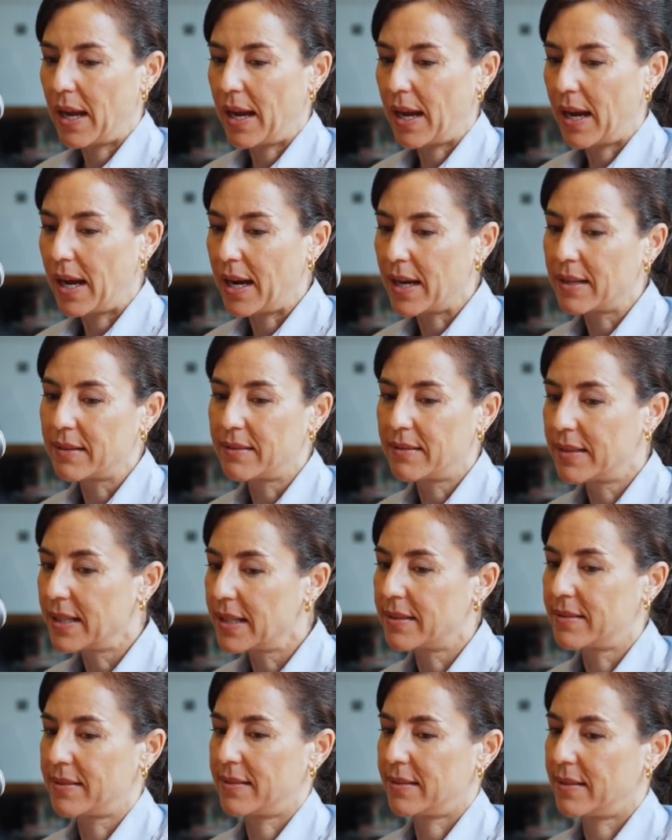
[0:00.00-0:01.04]
I
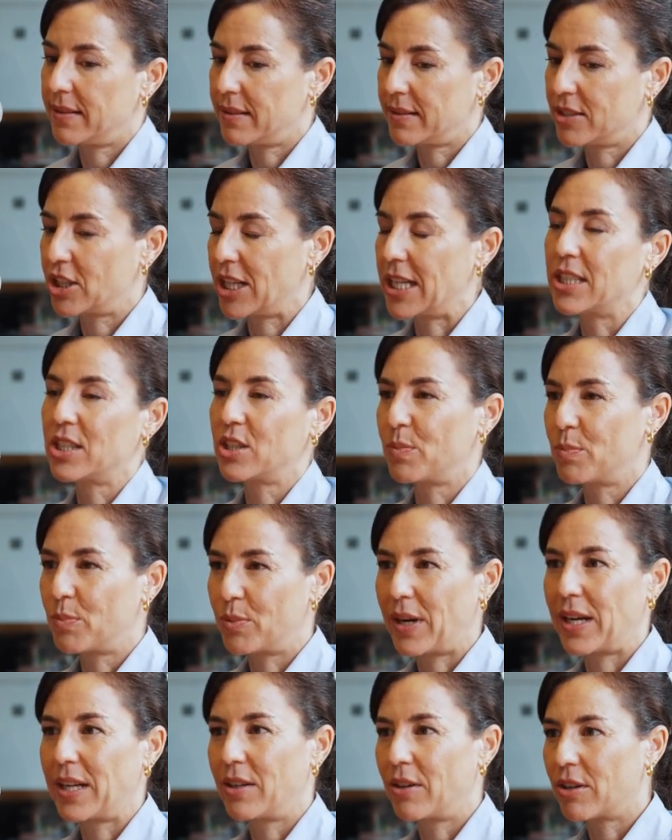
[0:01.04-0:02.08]
did change
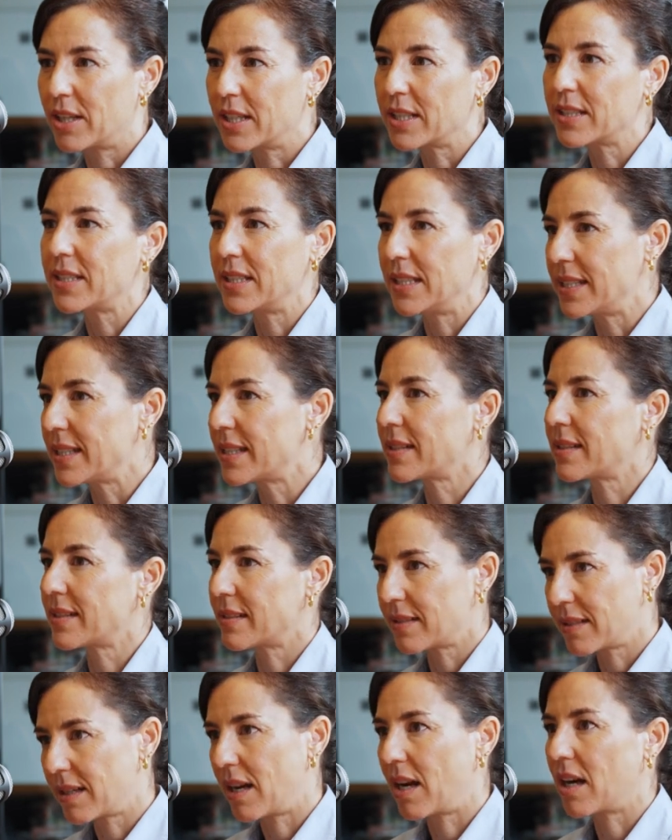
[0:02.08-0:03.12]

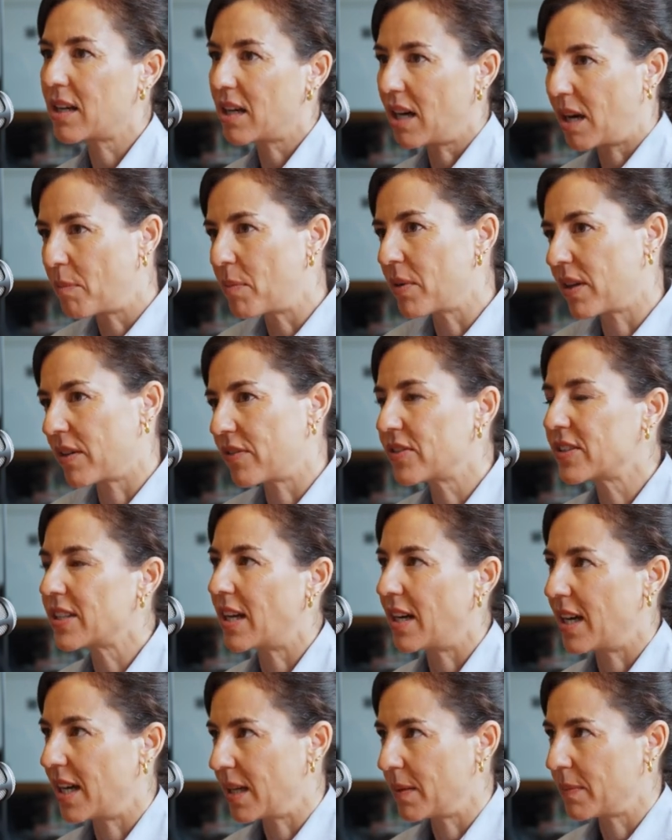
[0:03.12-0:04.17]
priorities a couple of
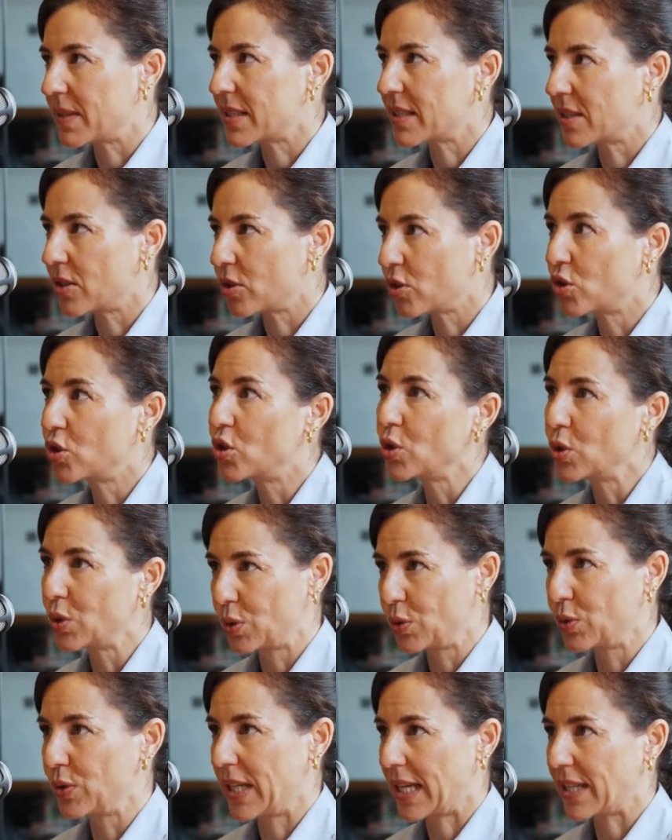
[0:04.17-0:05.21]
times due
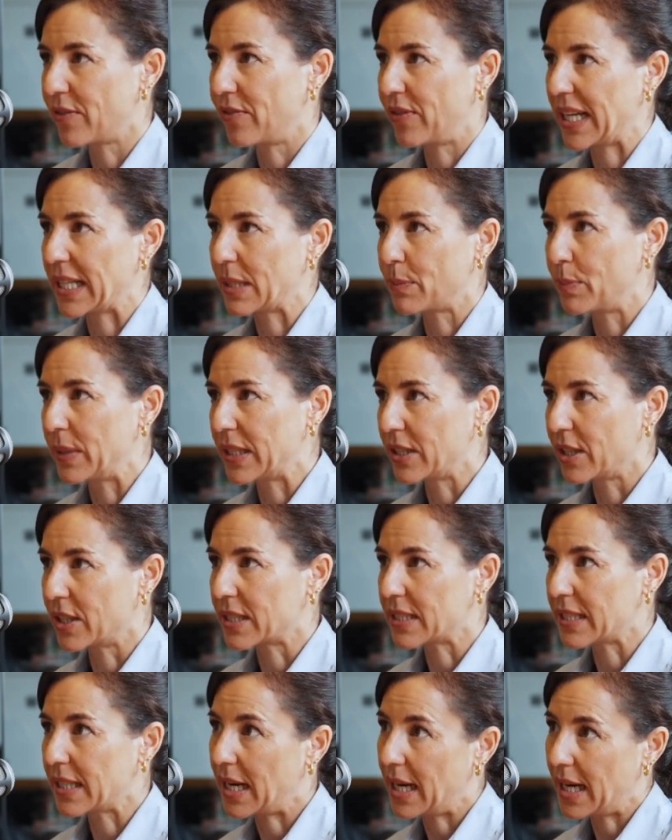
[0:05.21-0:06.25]
to that fact,
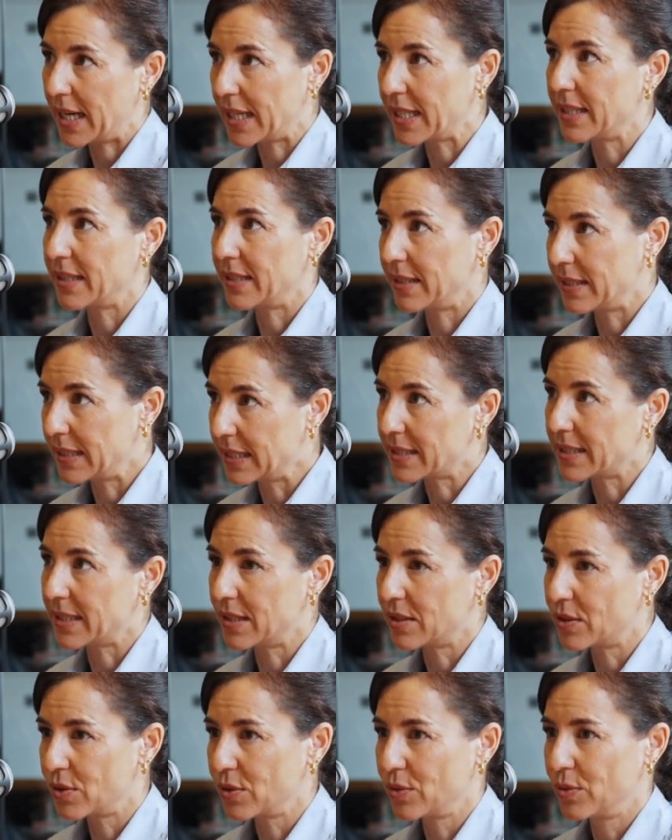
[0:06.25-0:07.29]
because I
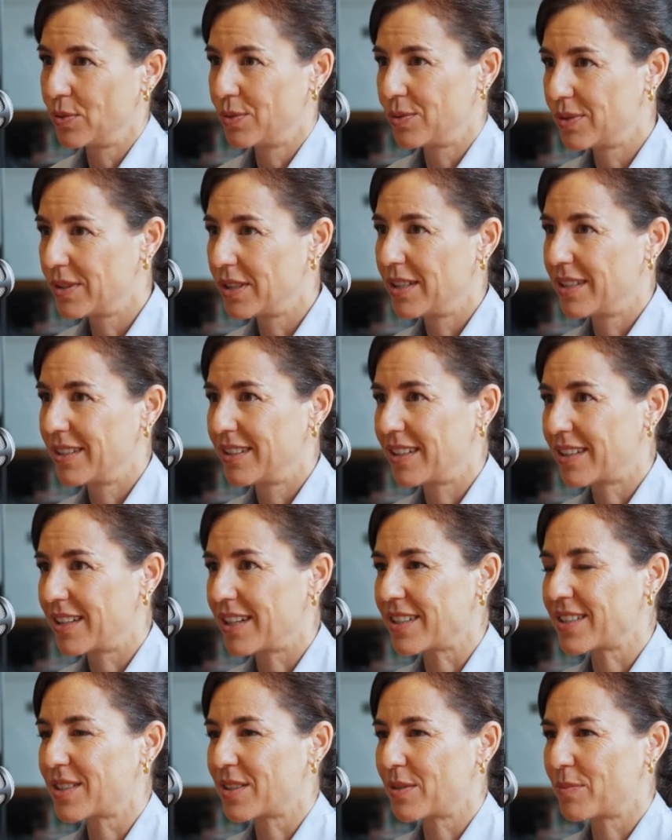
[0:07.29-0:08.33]
listened to the
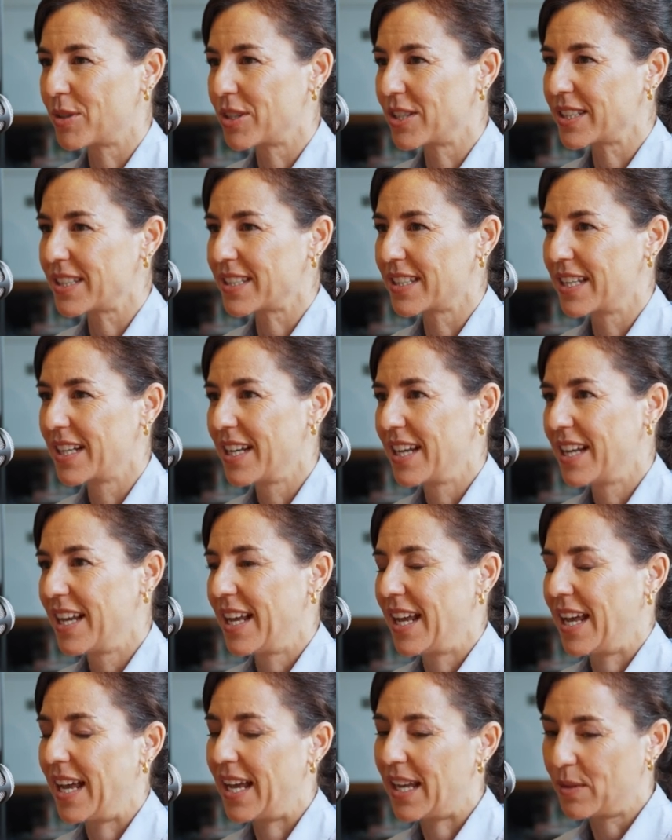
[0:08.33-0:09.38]
customers,
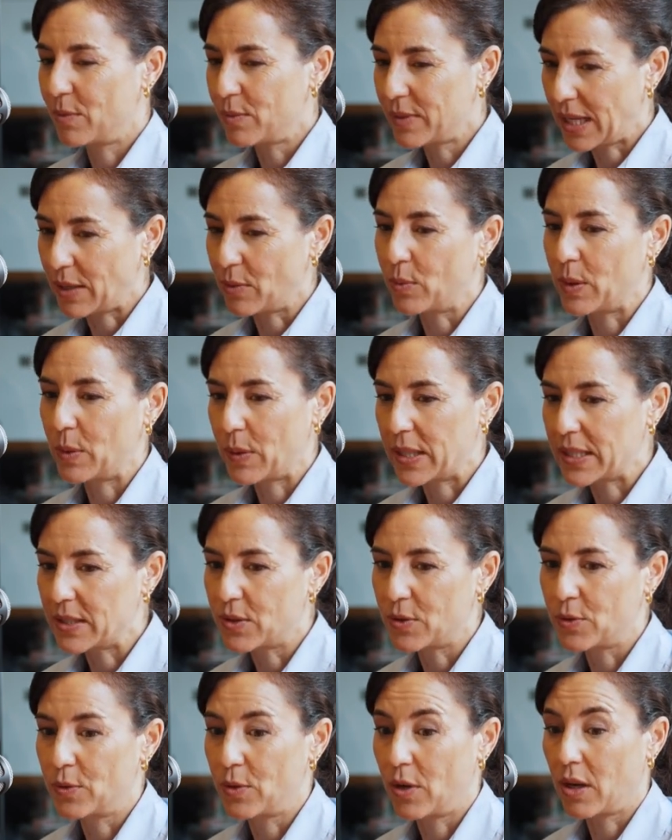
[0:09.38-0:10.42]
and then we went
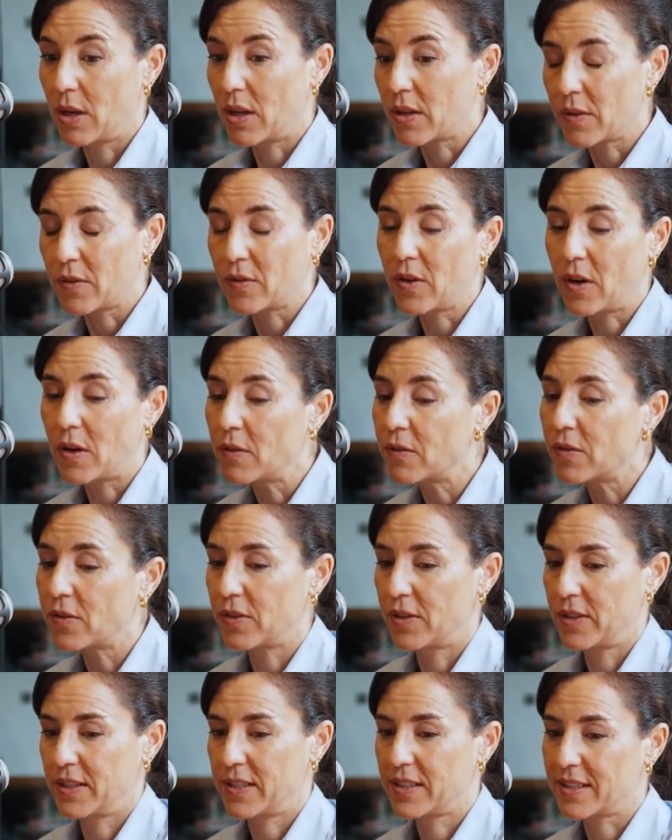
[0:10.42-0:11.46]
to a lot of
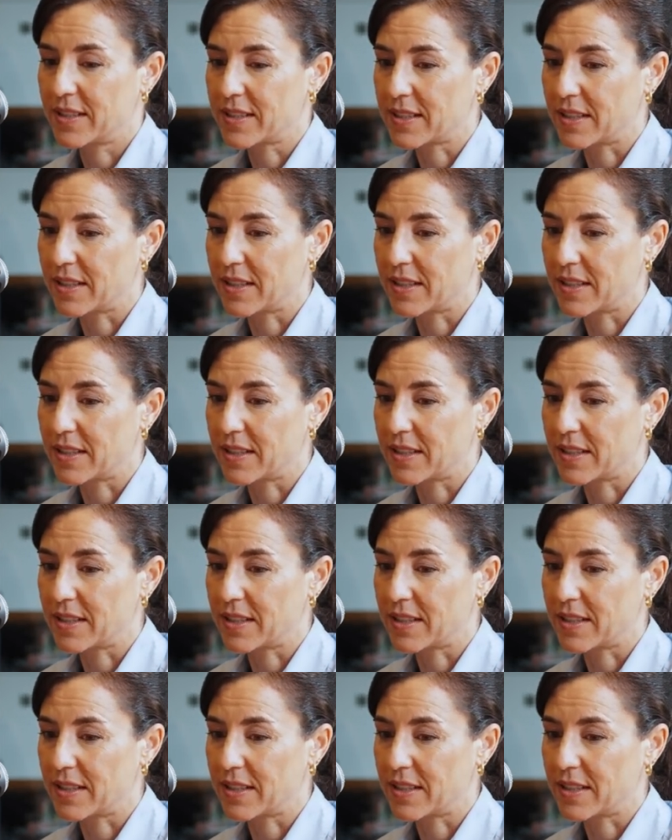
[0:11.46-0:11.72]
conferences